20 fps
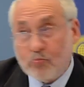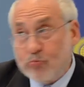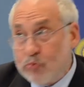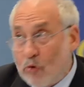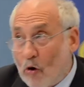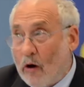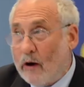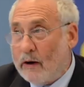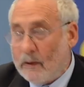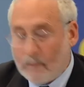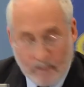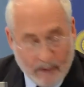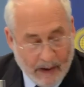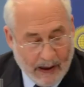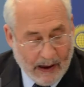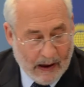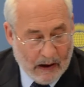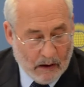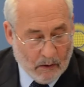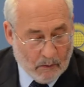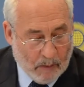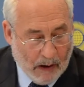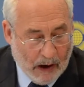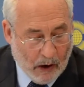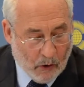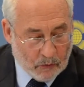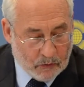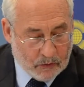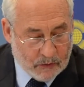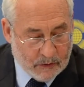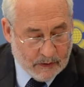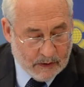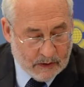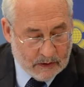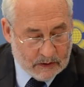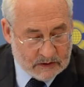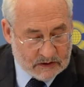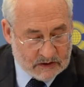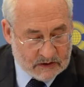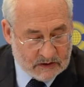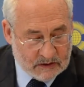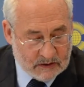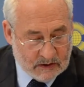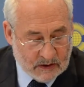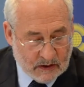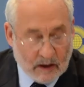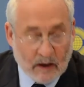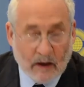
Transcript: brought about this